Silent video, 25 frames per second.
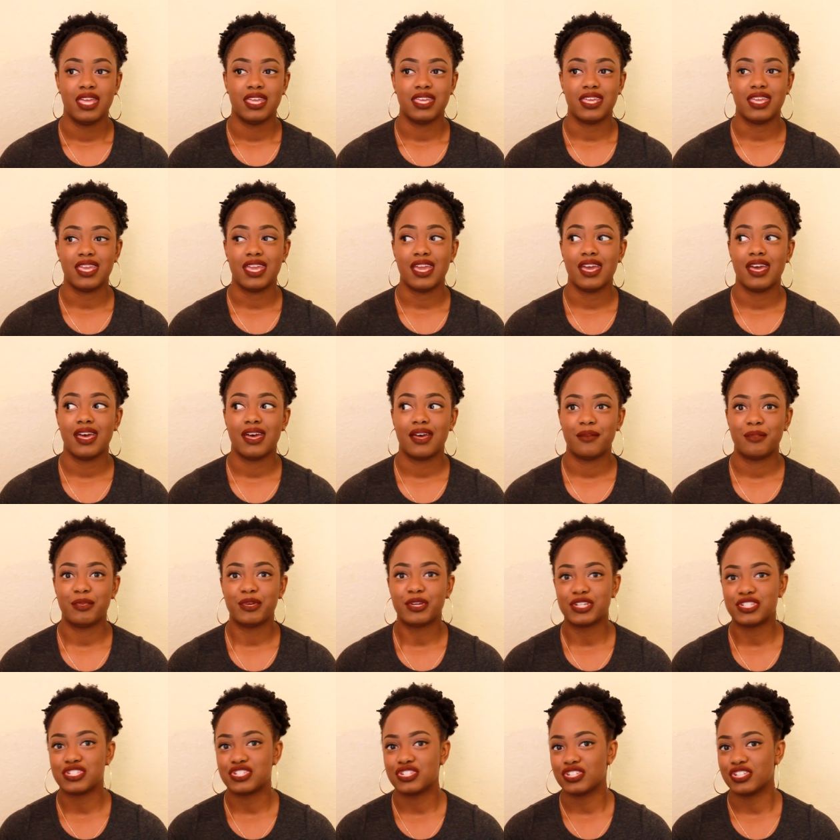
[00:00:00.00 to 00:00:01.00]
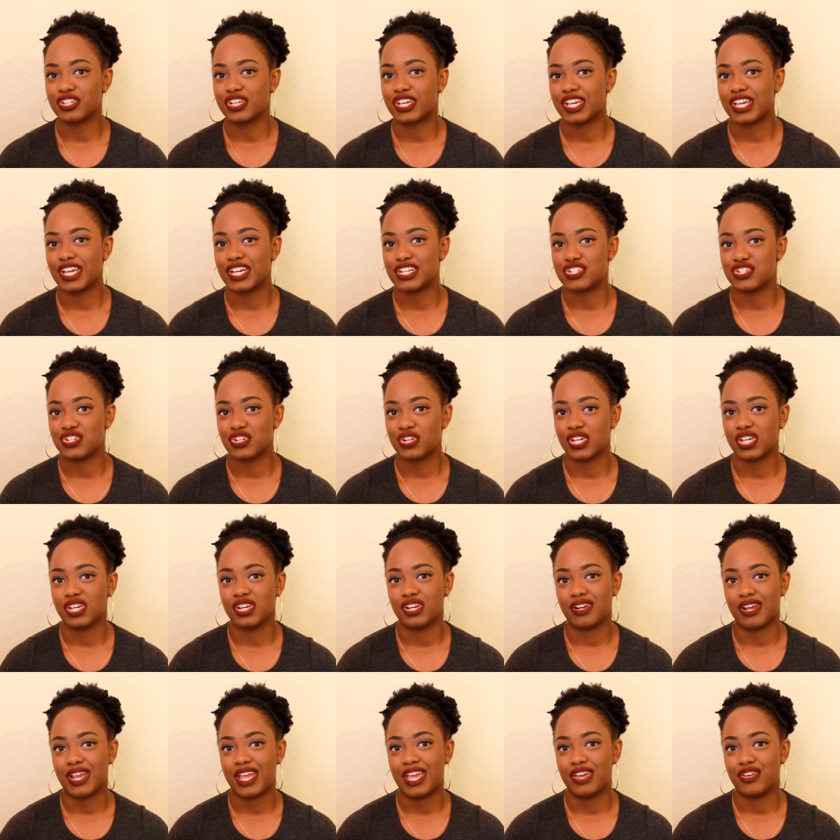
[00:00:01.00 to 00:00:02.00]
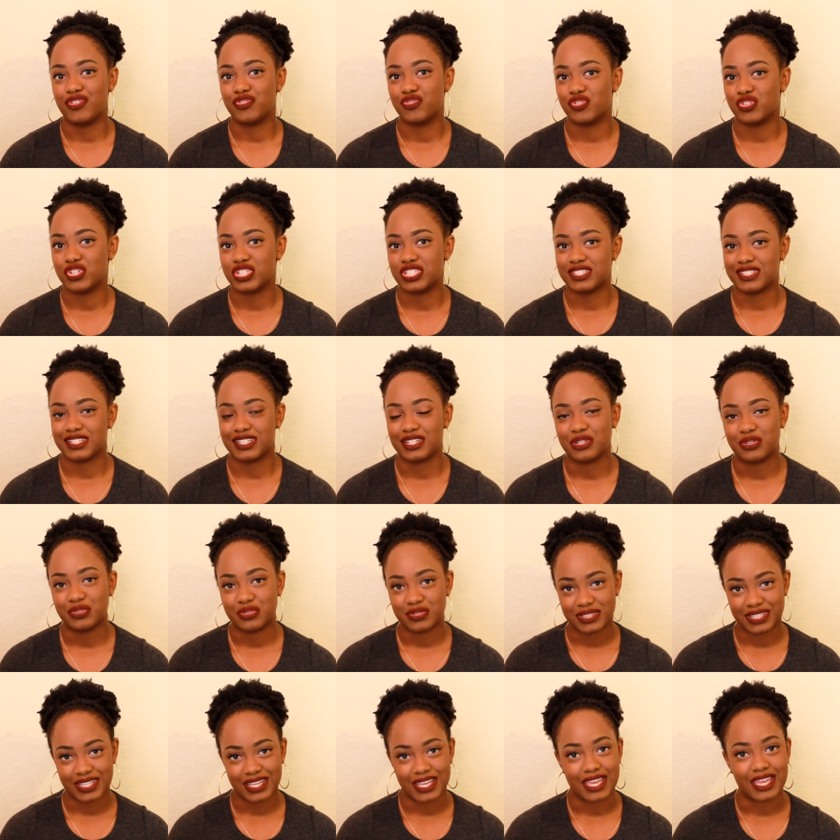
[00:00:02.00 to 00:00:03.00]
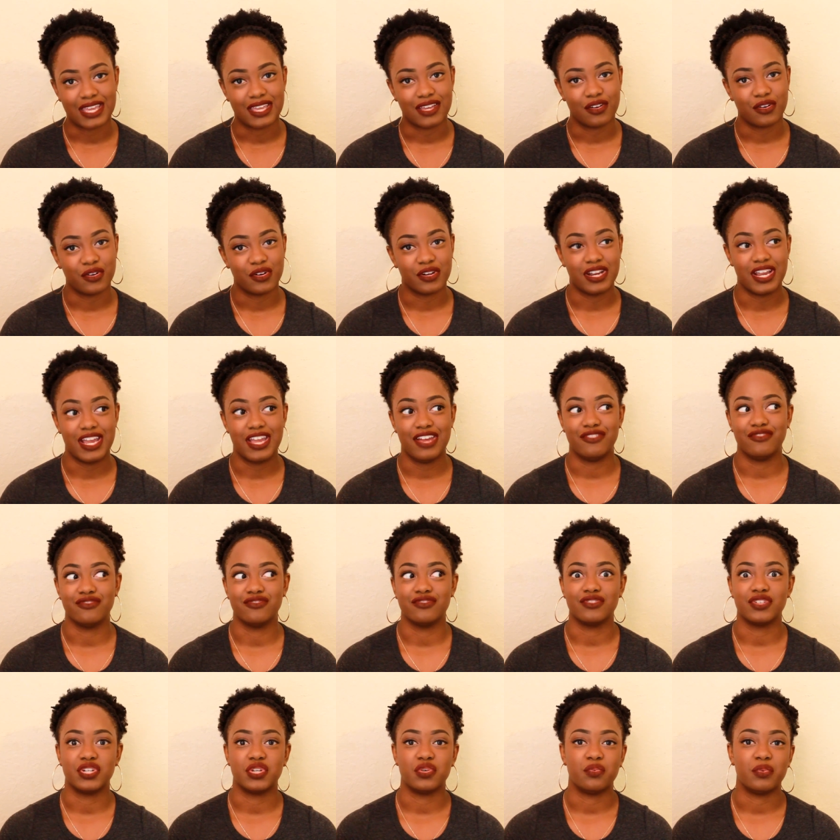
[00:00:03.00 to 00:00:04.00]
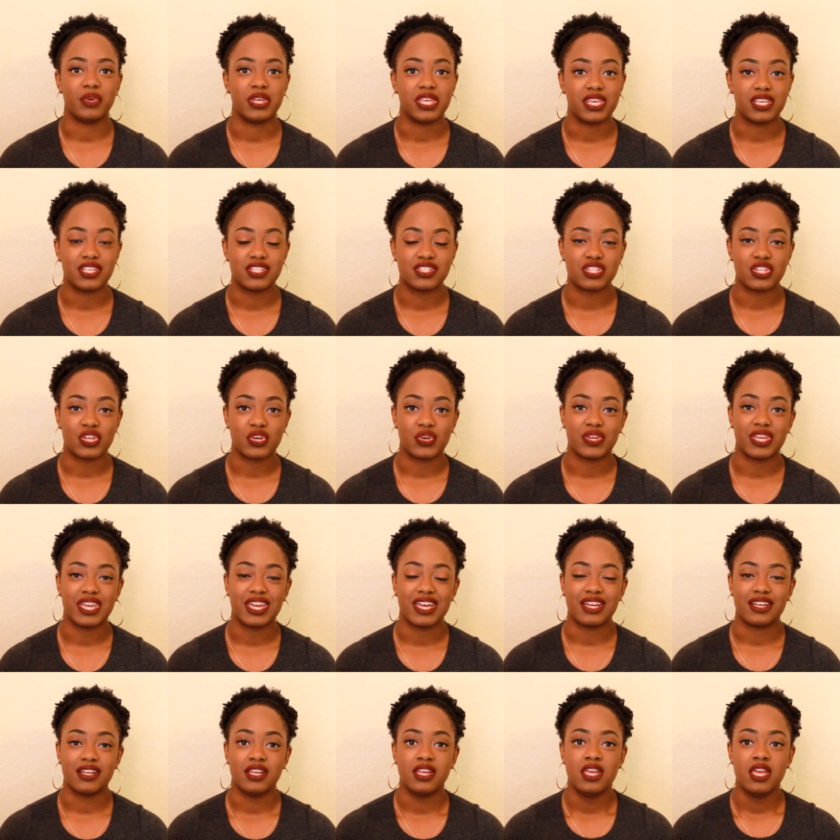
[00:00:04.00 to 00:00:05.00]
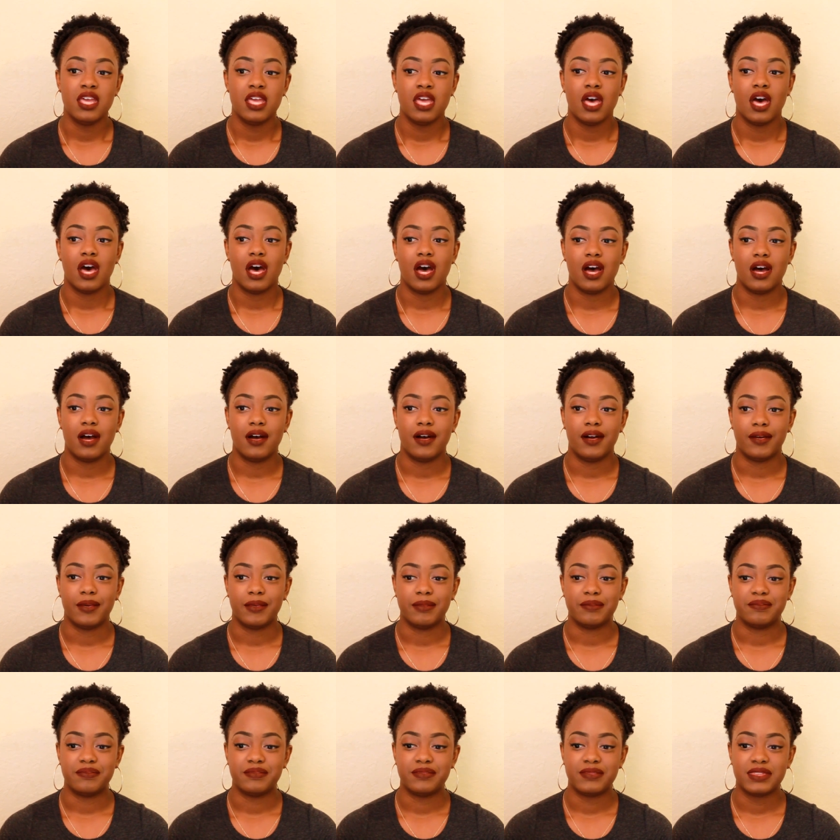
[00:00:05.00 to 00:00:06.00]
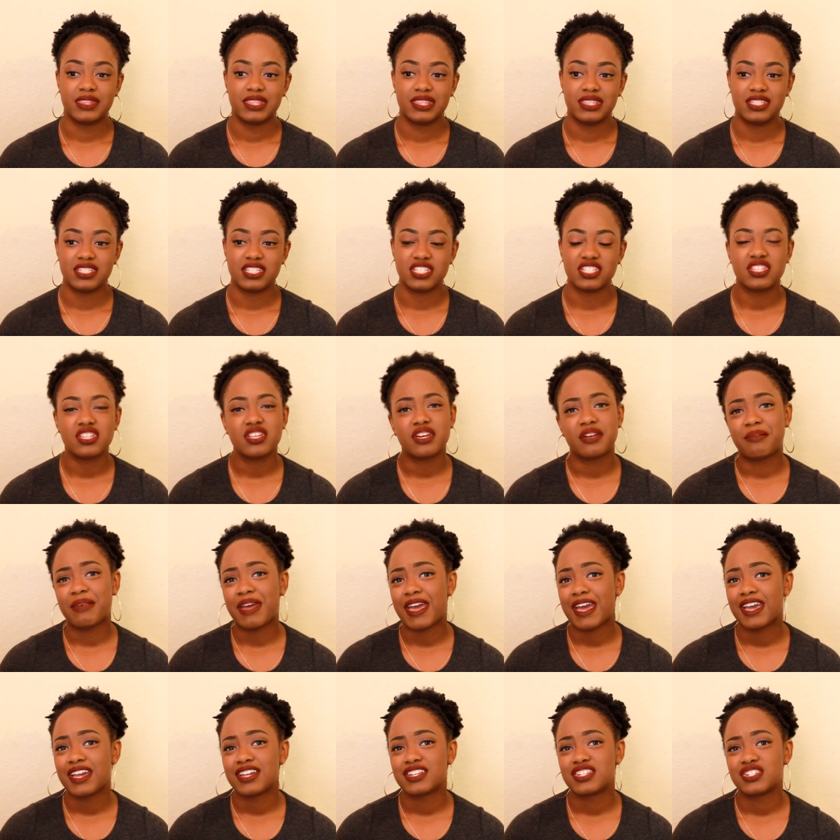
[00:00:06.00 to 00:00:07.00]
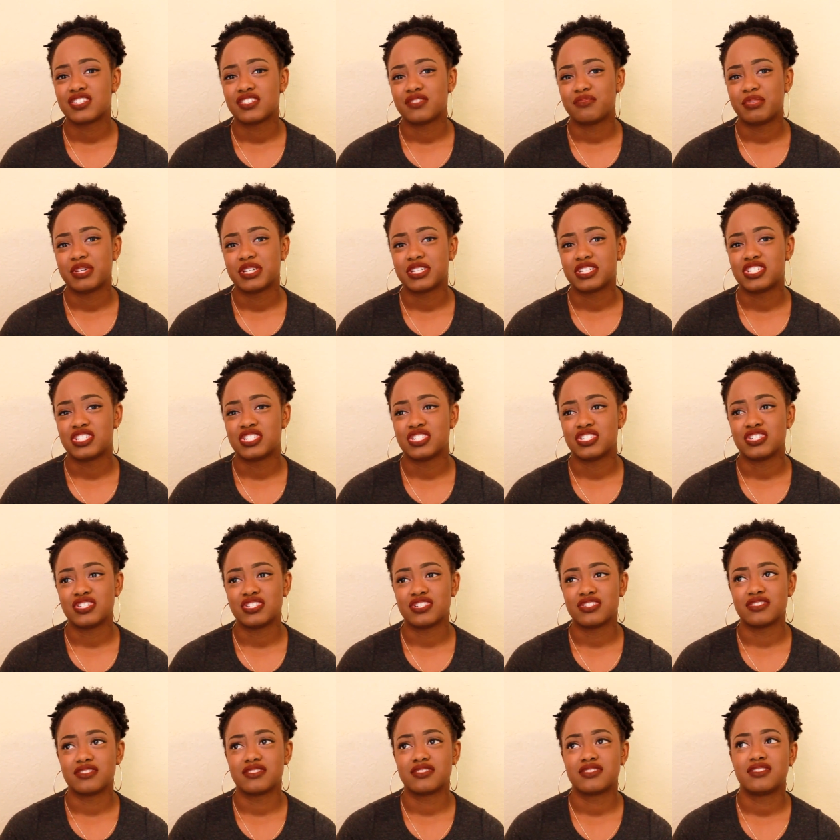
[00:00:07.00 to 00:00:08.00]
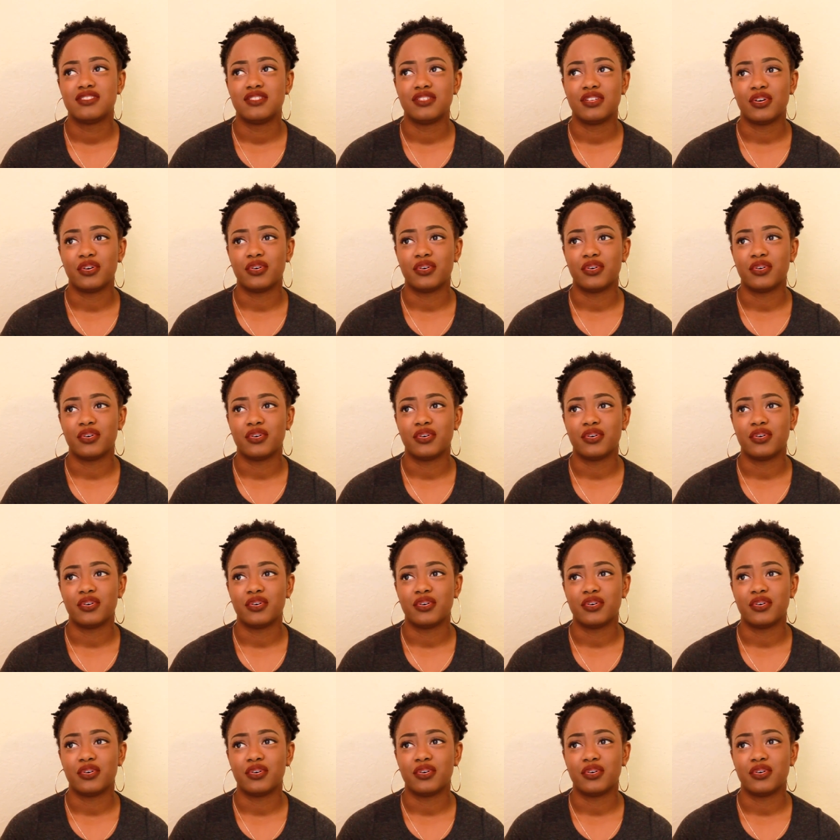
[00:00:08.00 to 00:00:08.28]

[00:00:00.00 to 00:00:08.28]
Yeah, because you're looking at your hair every single day or every week. So yeah, just look back at your pictures,